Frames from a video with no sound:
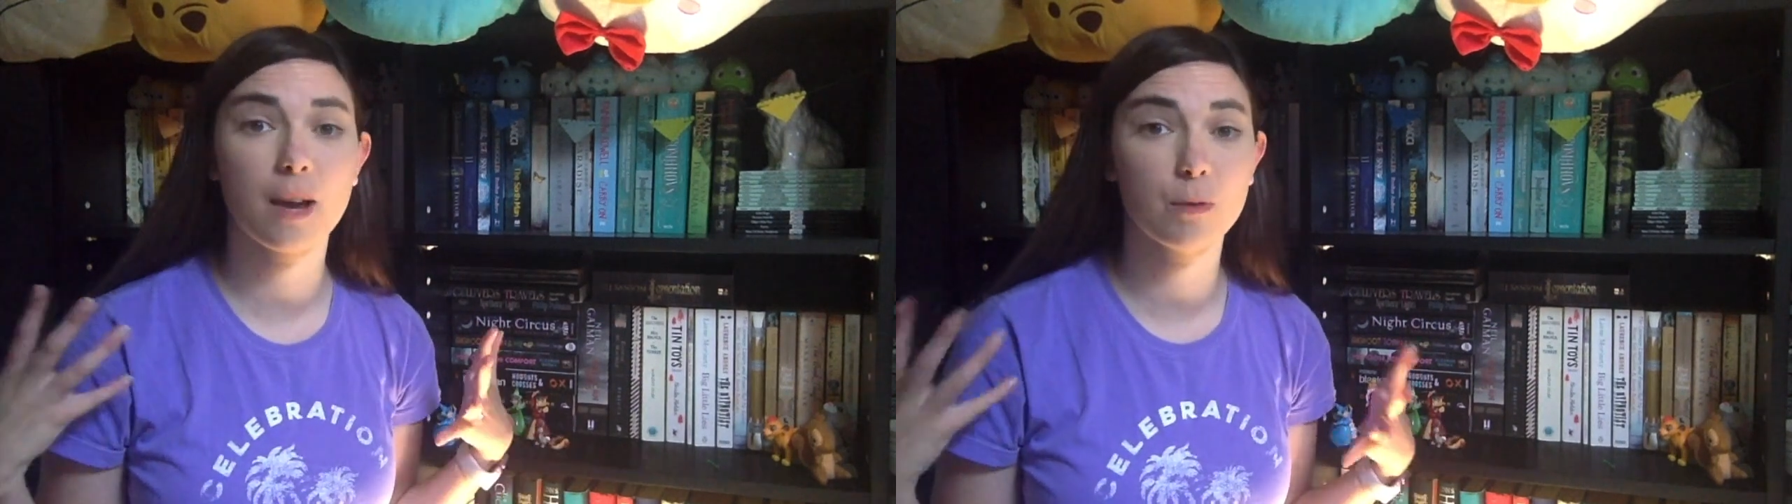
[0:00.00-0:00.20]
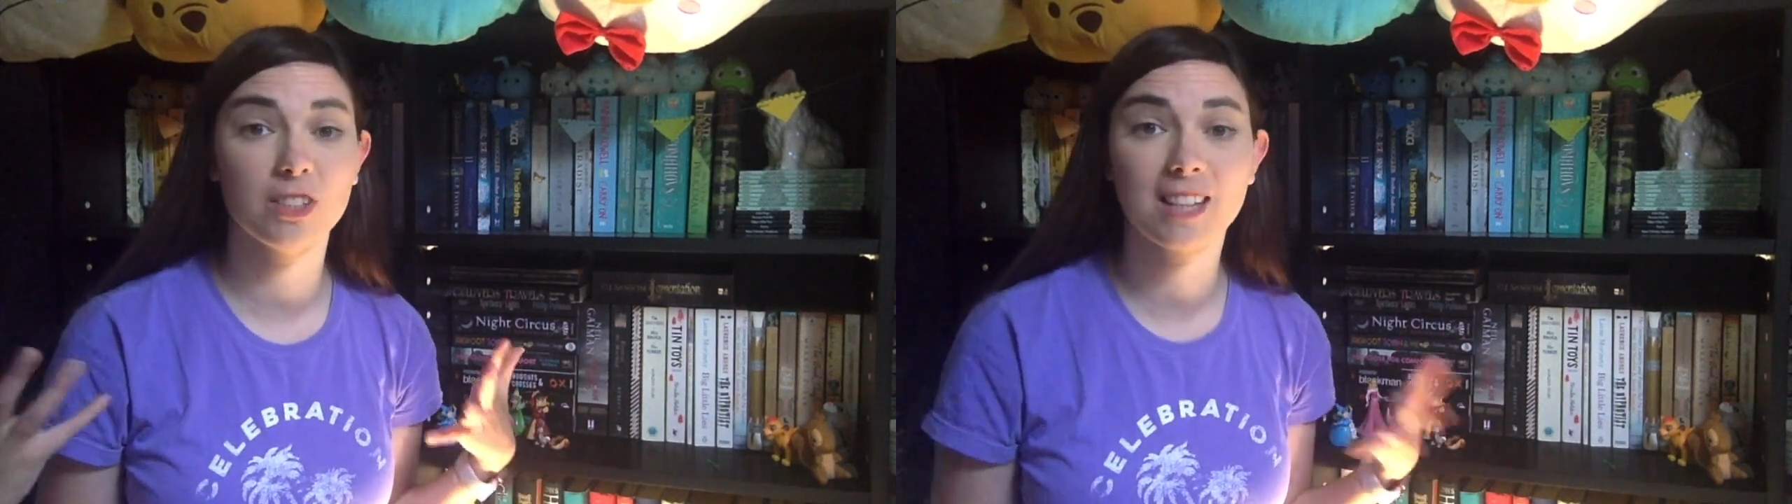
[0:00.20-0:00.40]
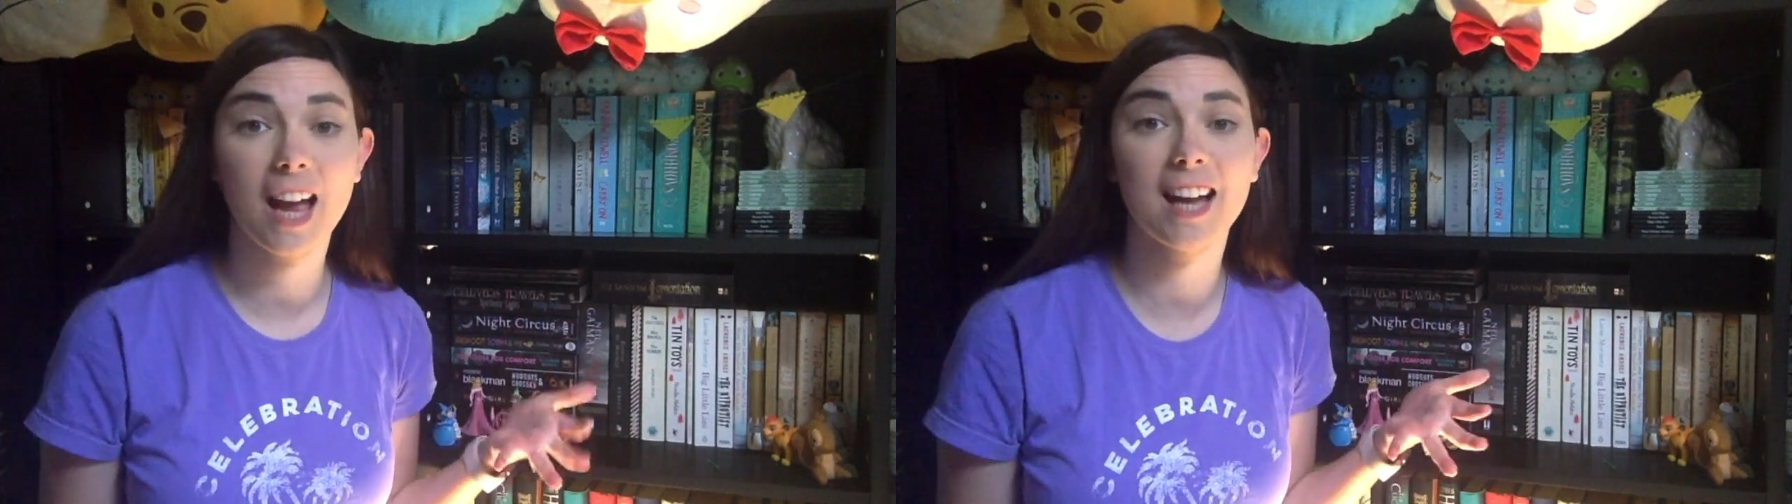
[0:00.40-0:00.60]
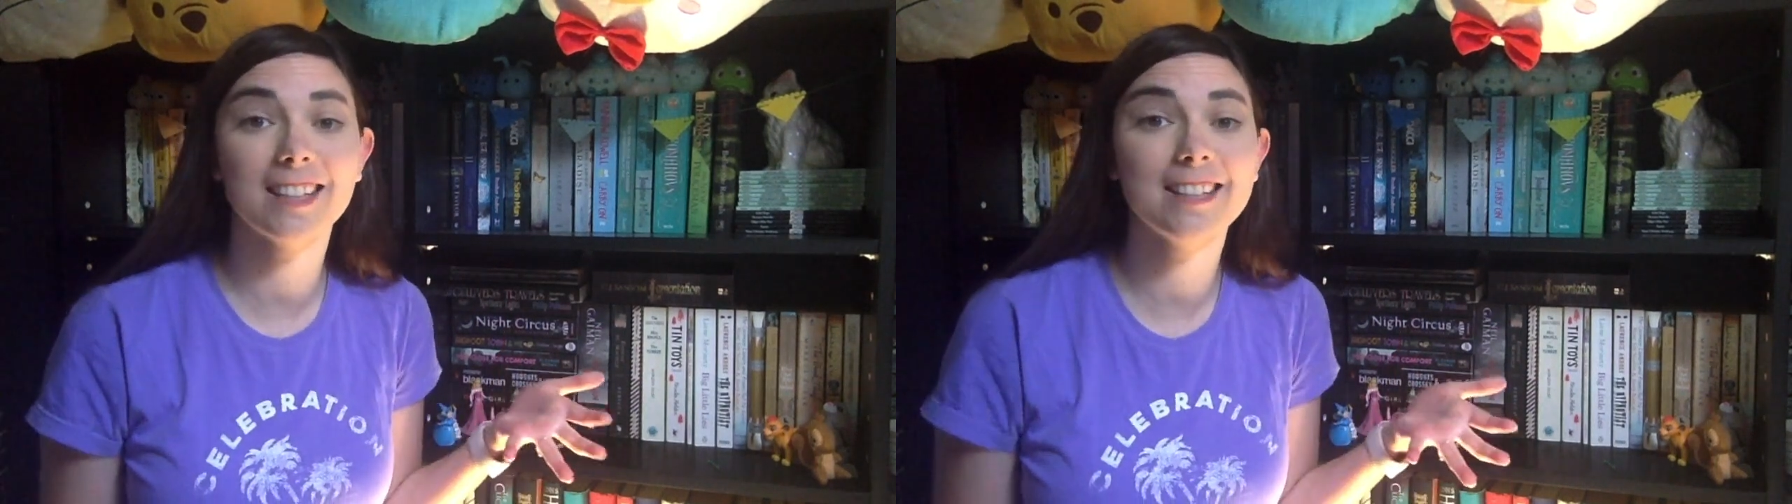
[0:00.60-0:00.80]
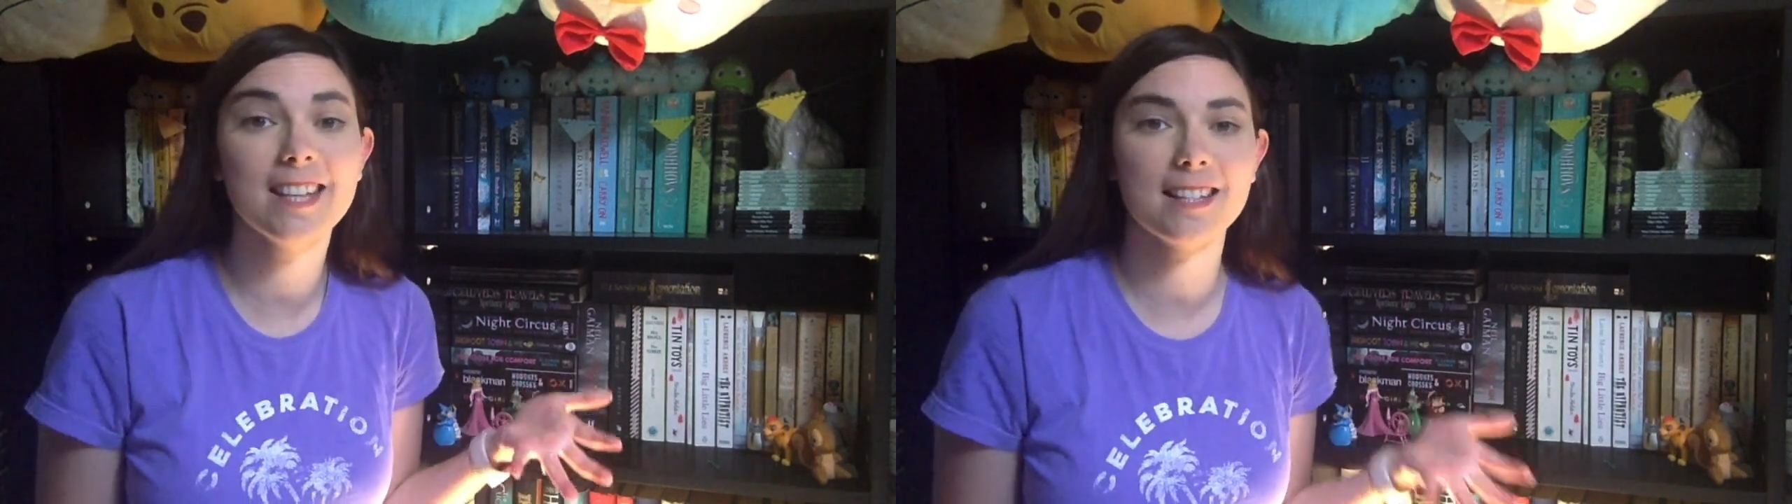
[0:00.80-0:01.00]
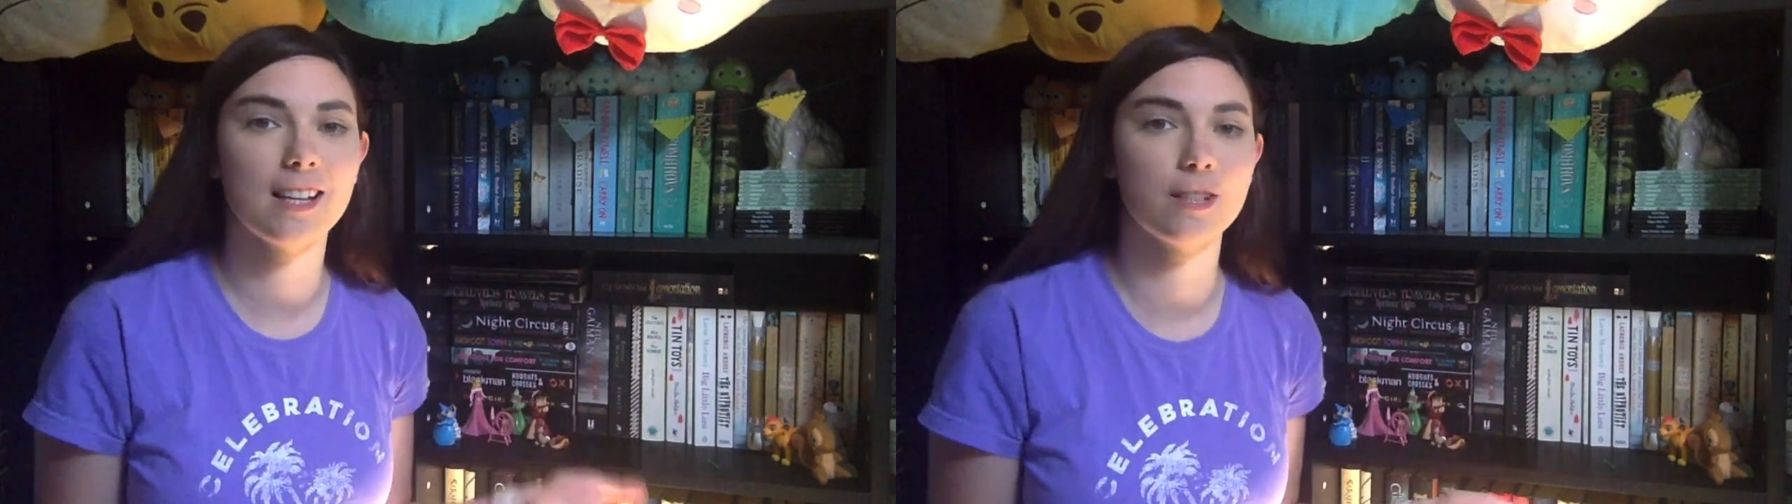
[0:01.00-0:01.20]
I wasn't tagged in this, I